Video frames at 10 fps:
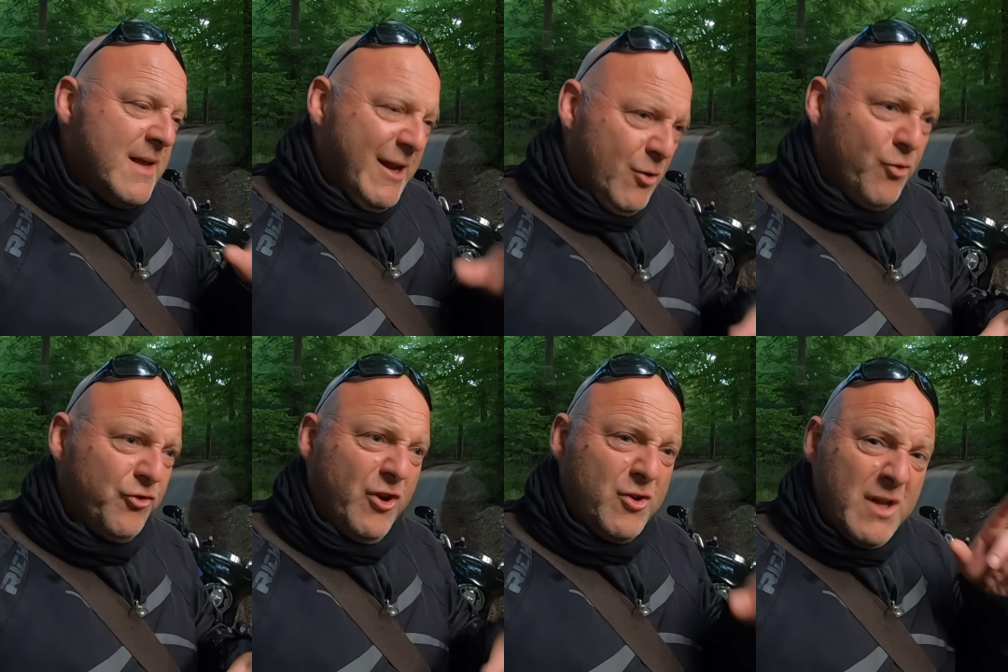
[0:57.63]
And
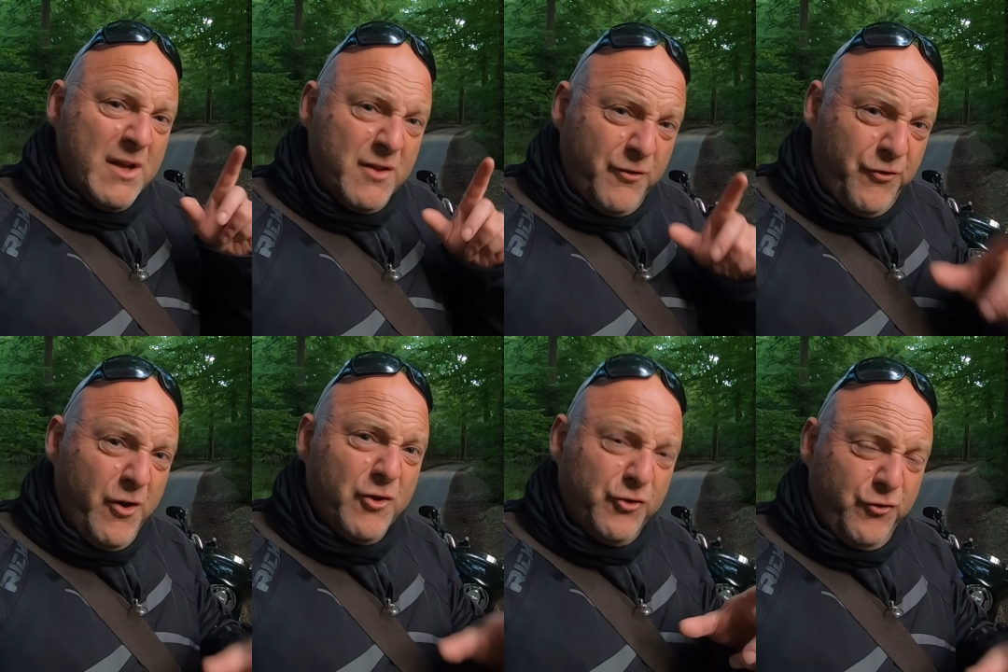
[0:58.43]
also, the
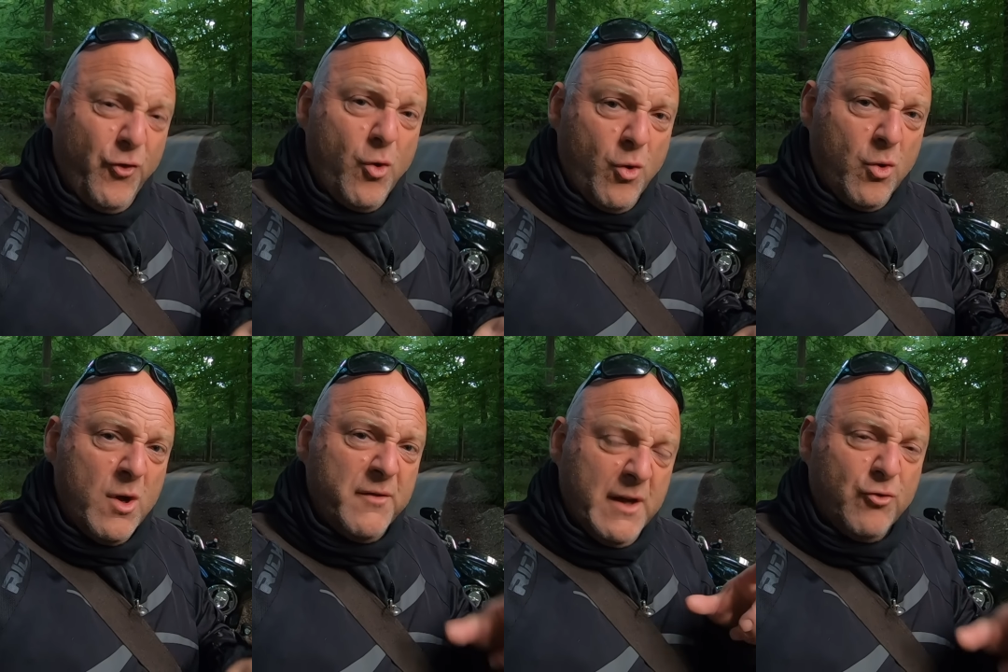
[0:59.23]
first four
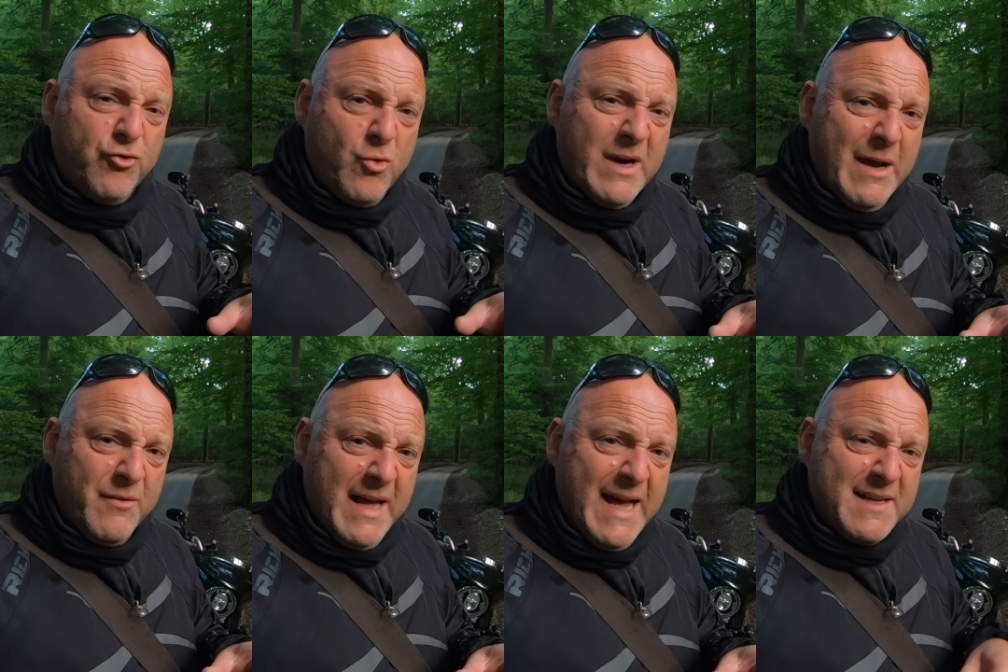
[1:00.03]
that were drawn out
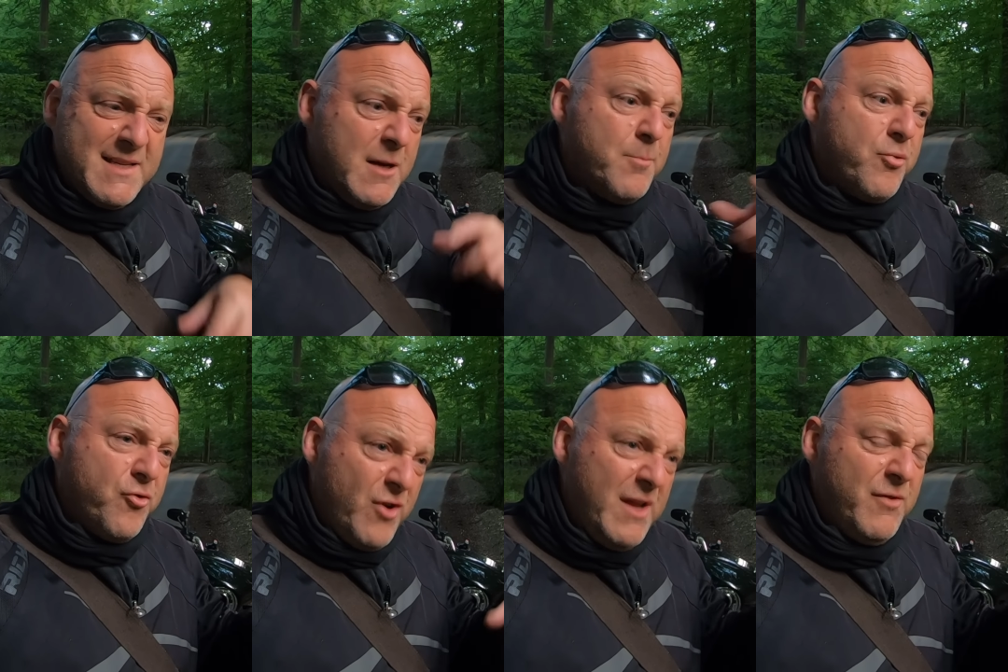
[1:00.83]
of the hat in a
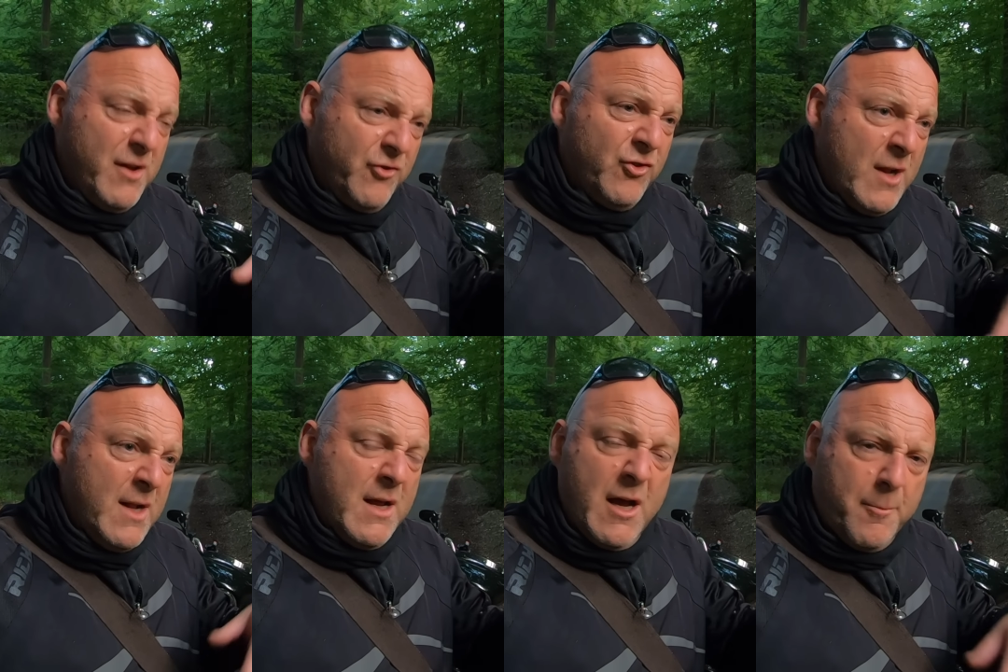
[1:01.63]
previous
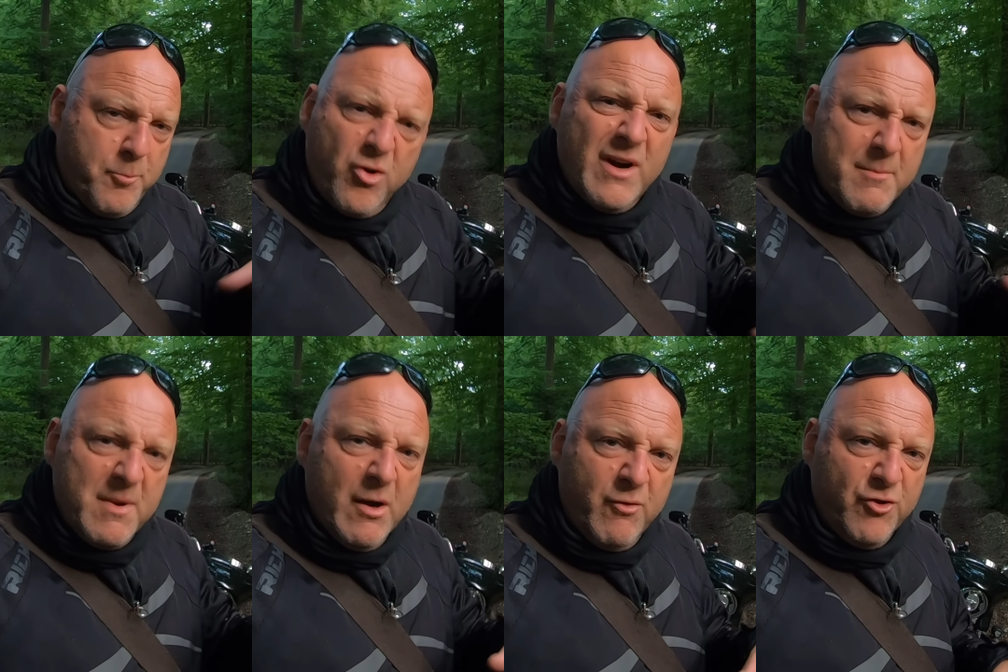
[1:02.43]
uh,
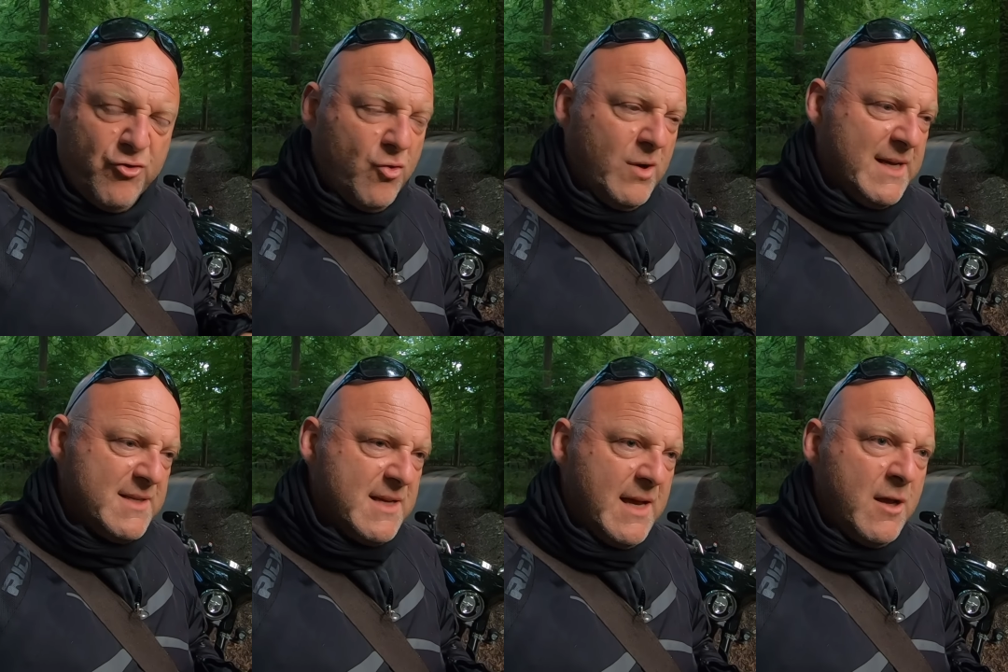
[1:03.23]
preliminary draw,
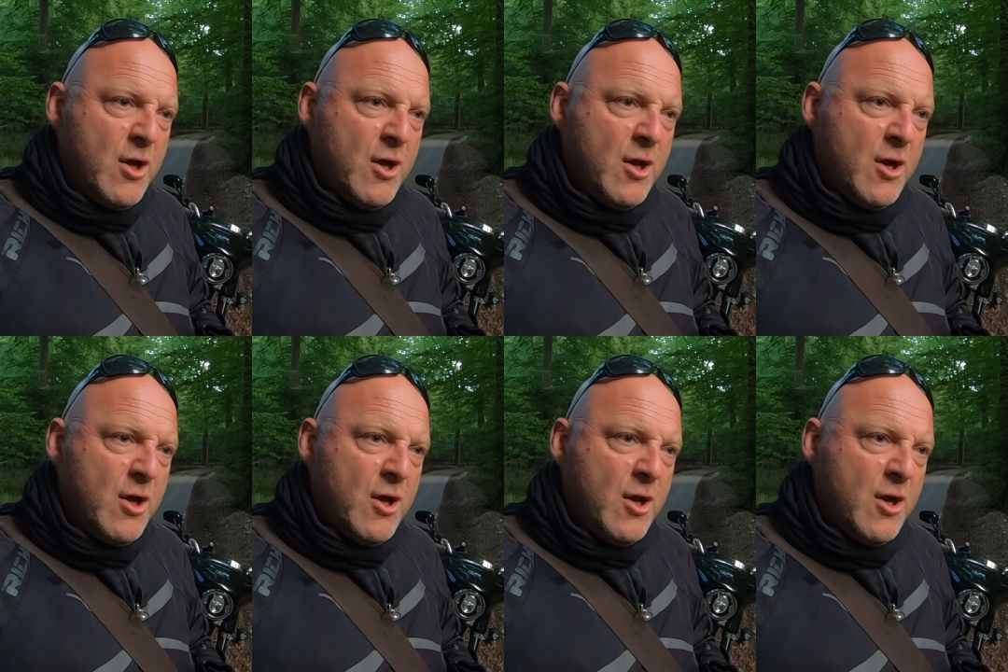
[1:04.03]
let's say,